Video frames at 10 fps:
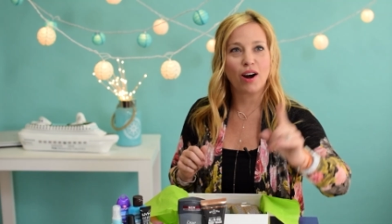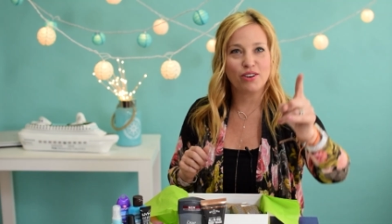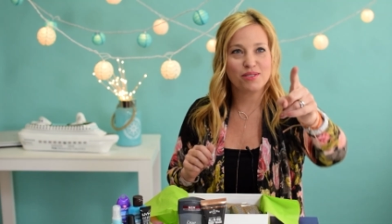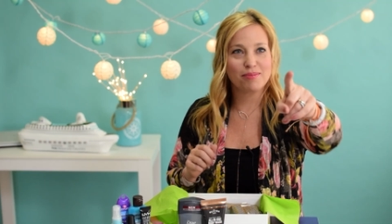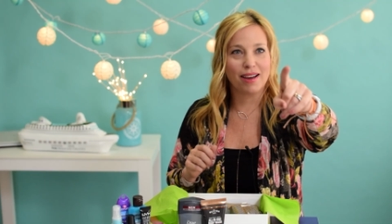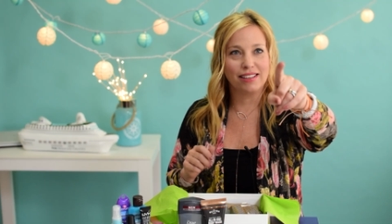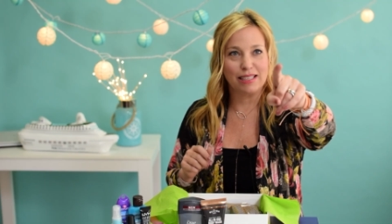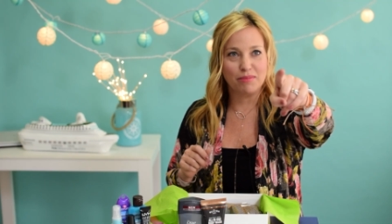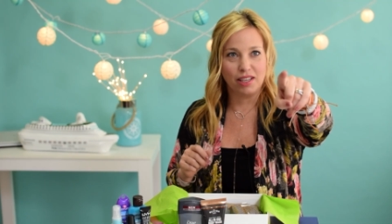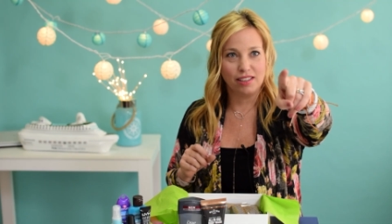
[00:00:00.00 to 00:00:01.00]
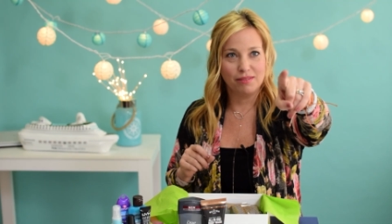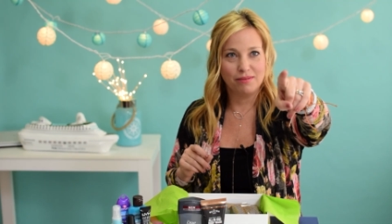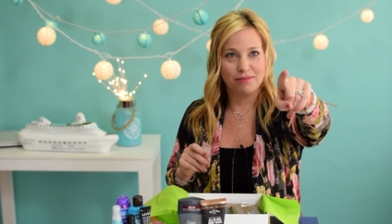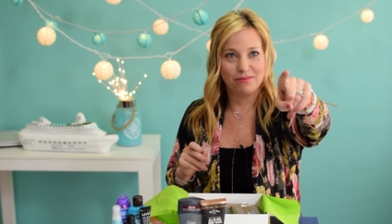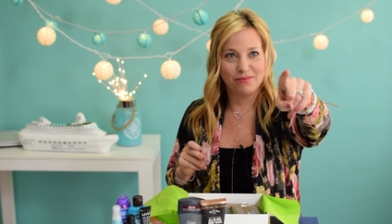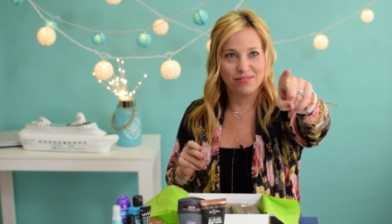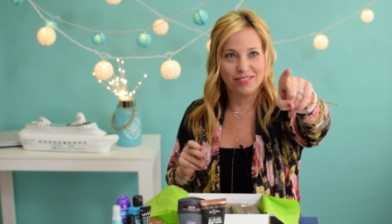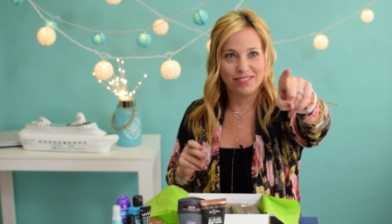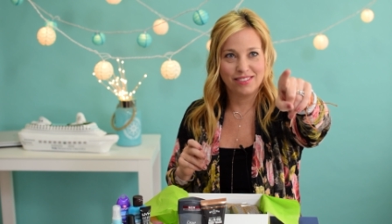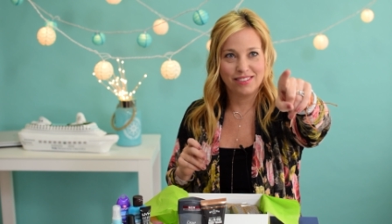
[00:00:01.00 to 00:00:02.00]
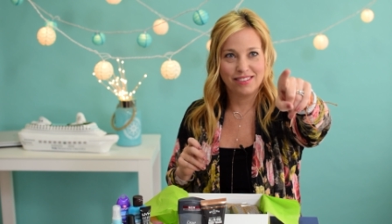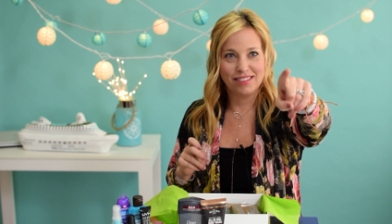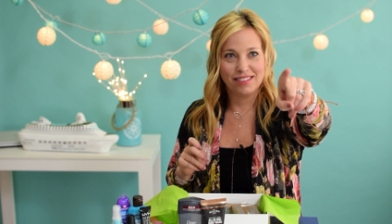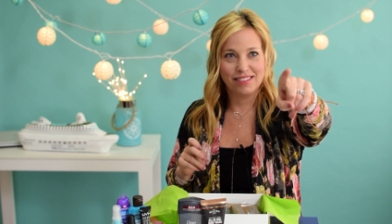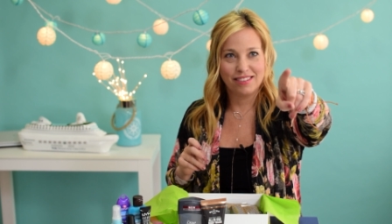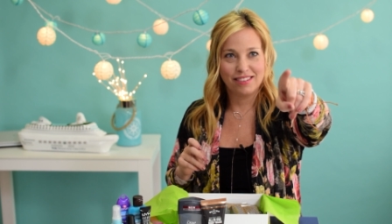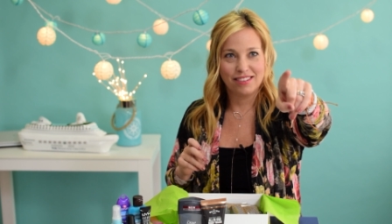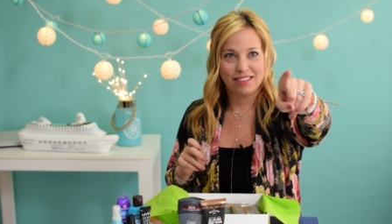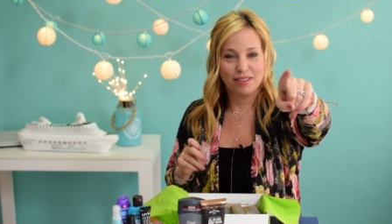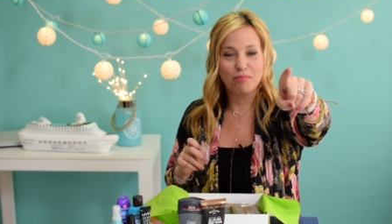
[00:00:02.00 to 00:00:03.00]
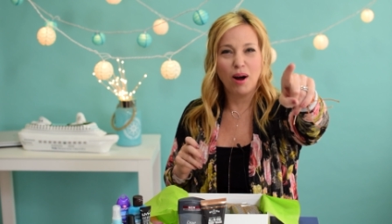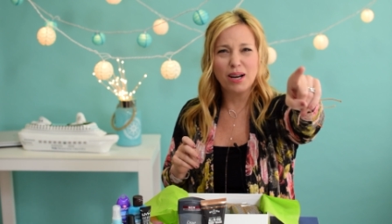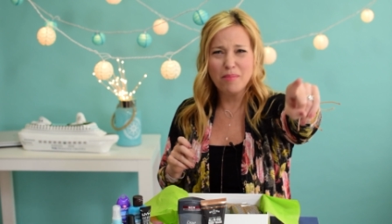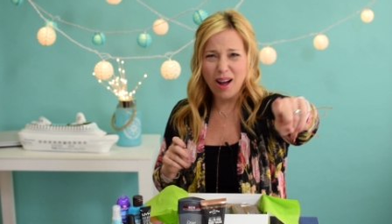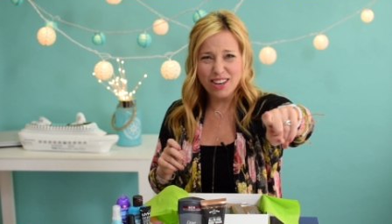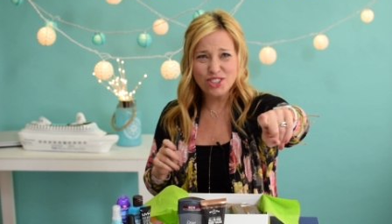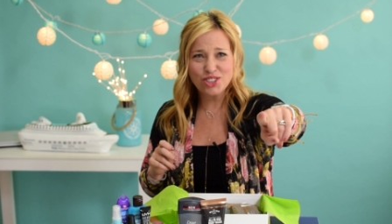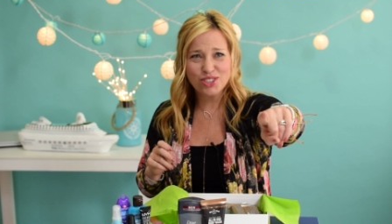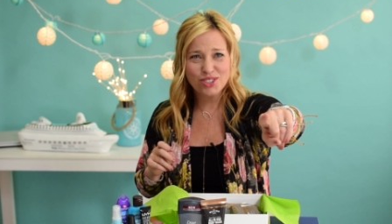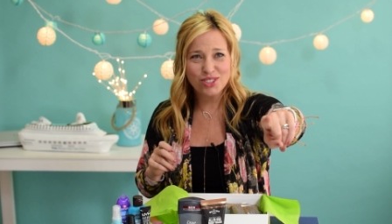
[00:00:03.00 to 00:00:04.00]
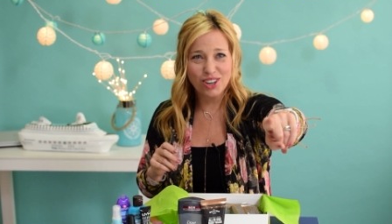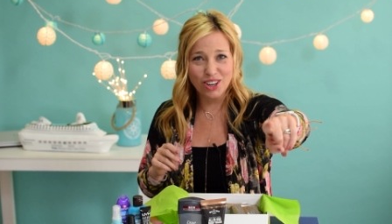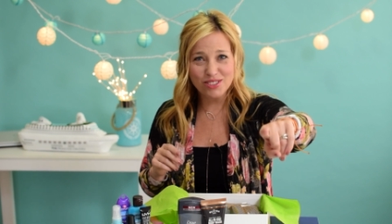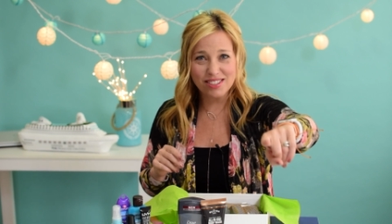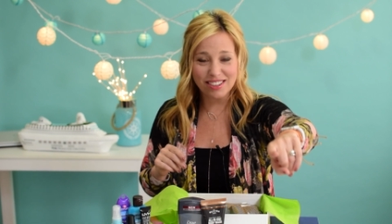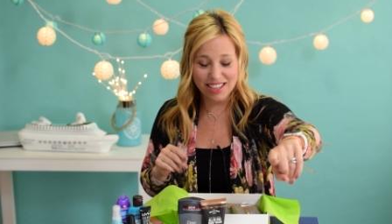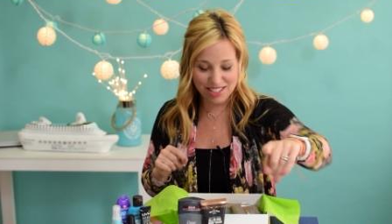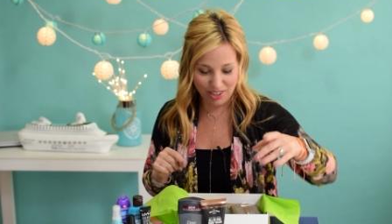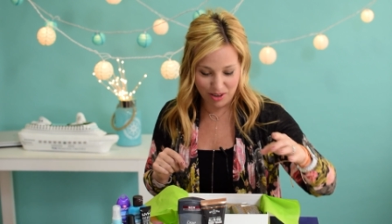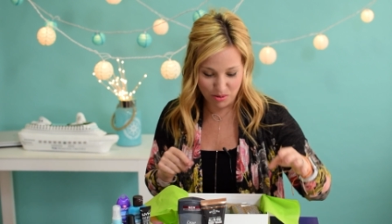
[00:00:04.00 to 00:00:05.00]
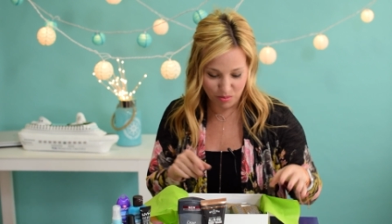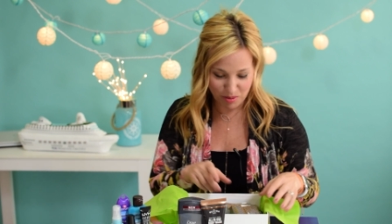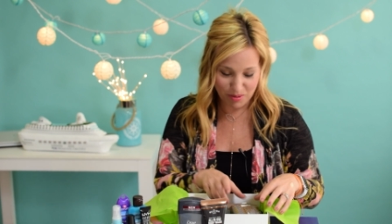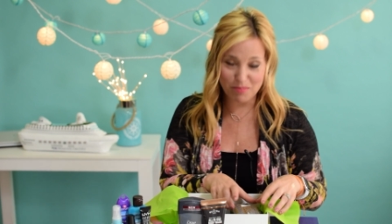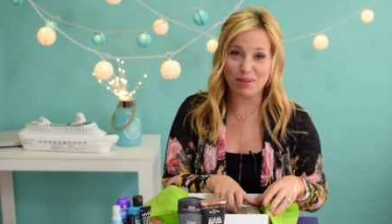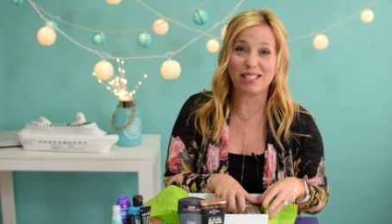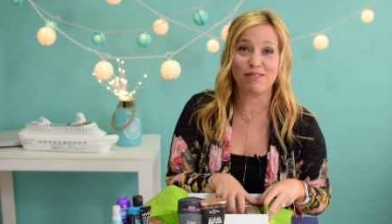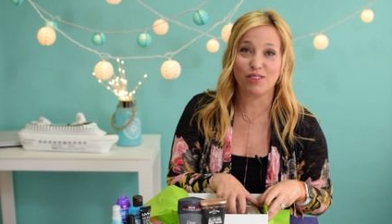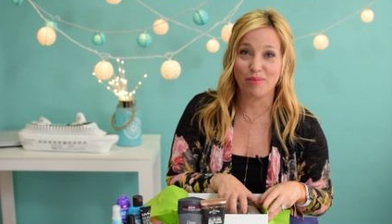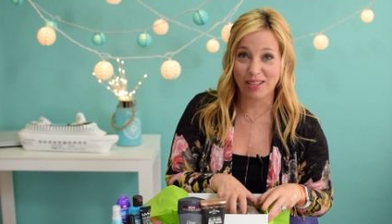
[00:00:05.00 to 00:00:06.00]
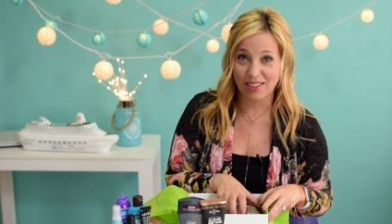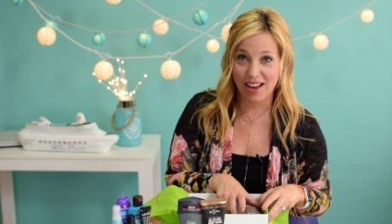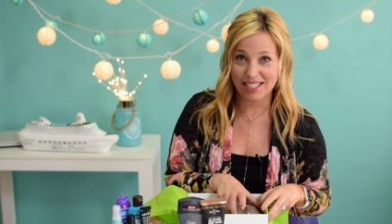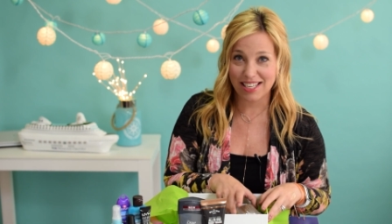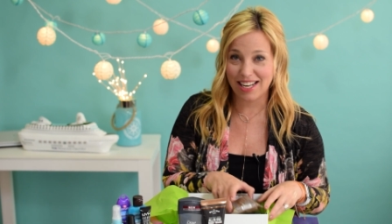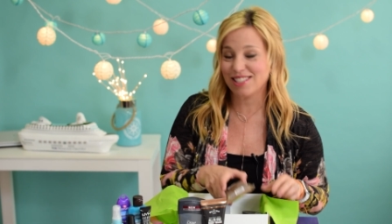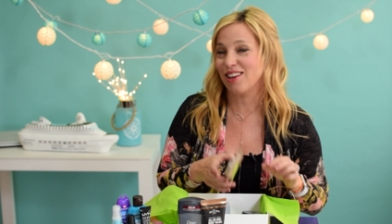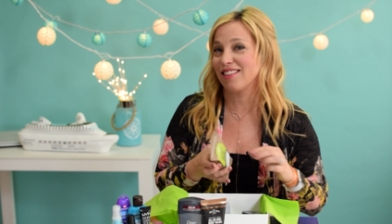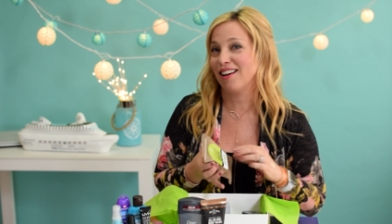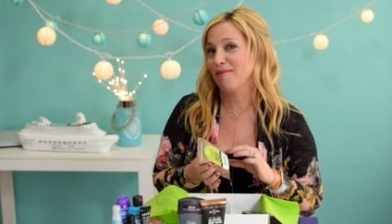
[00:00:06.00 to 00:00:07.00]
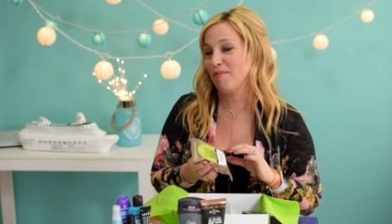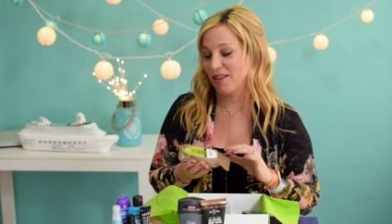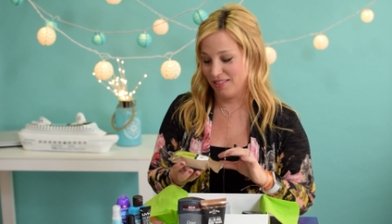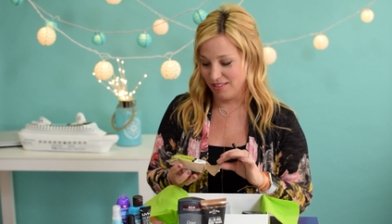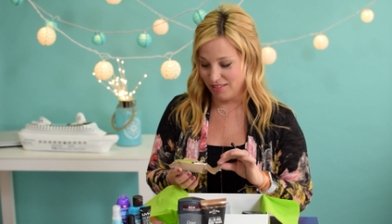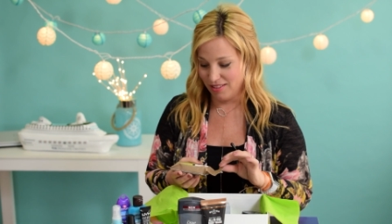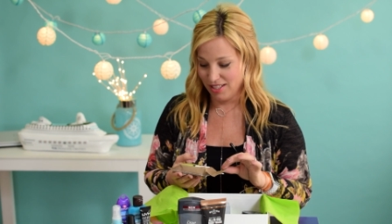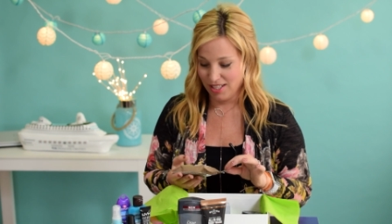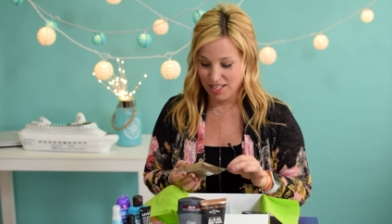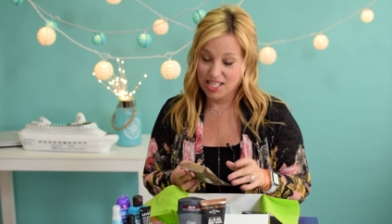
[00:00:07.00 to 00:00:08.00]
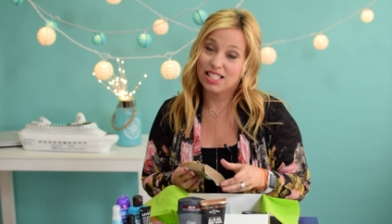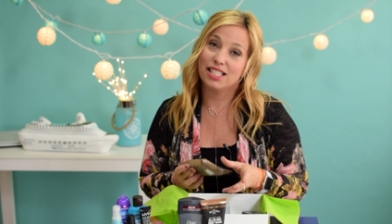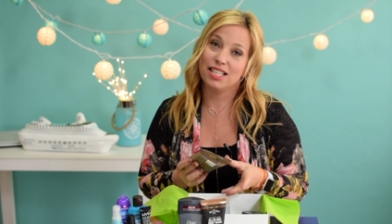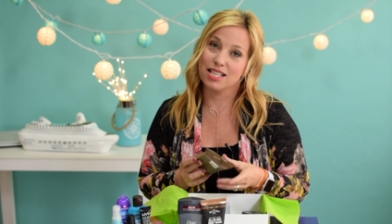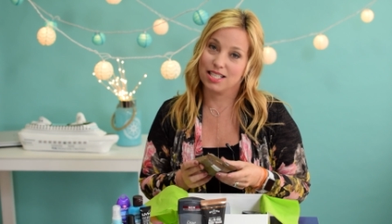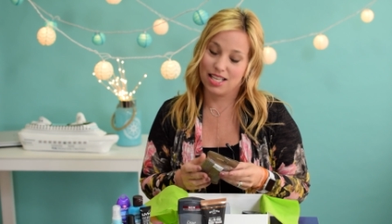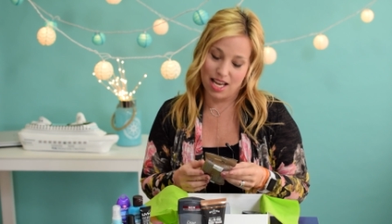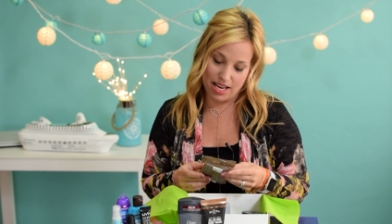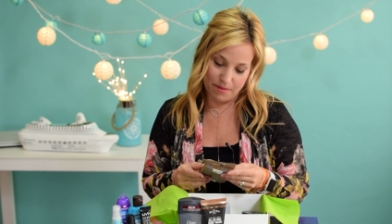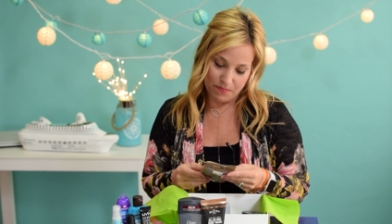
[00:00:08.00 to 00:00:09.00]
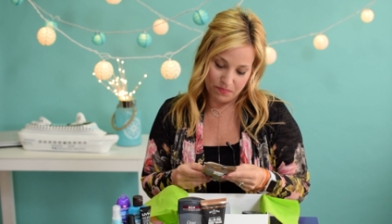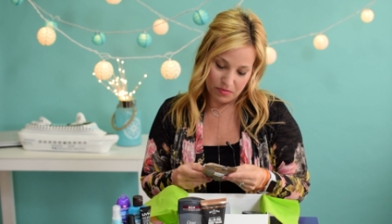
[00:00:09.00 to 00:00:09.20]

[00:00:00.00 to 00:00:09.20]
are you smiling at me? Because you said body bosh. Body bosh? Are you serious? Okay, well, we've been busy filming a lot today, so I think I might be a little tongue-tied.